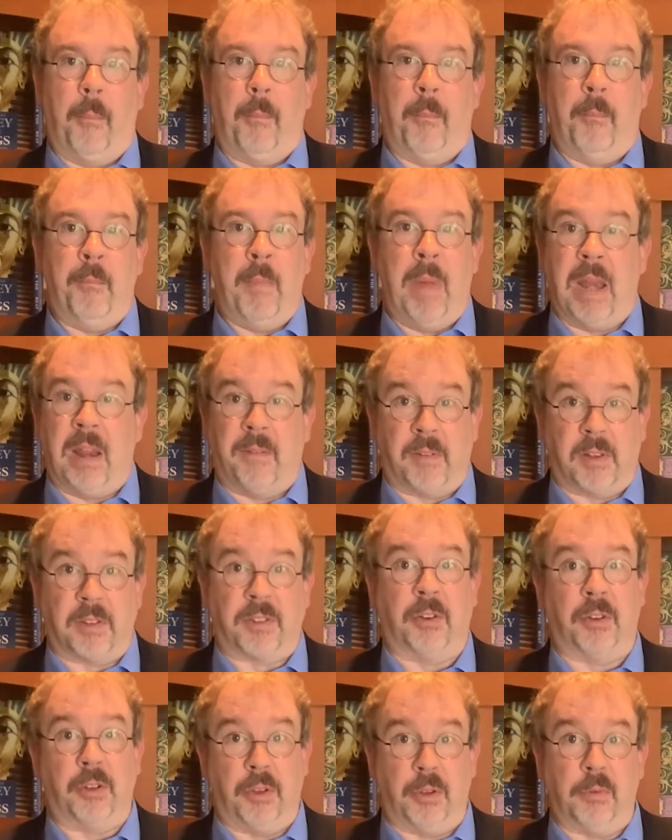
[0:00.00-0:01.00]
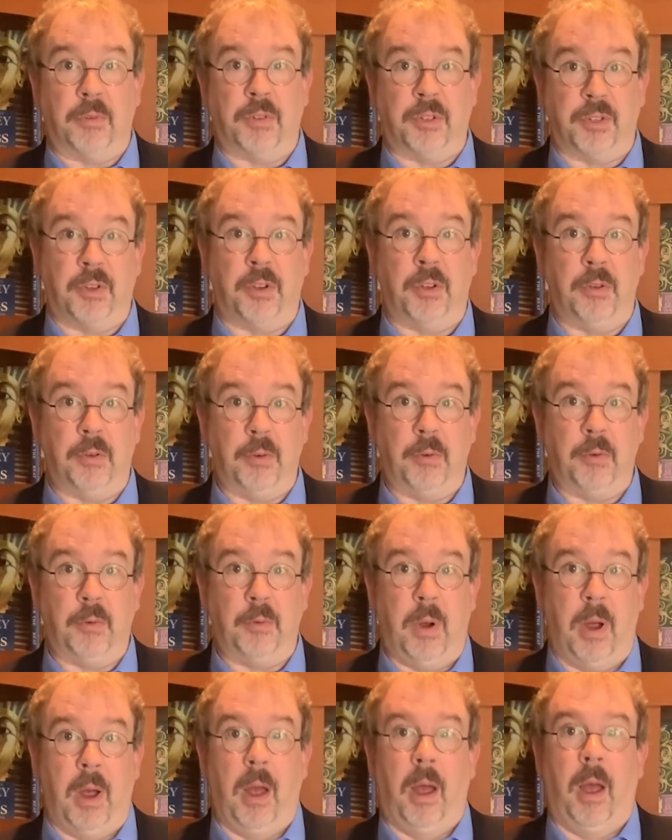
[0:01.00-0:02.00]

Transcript: Many of us are used to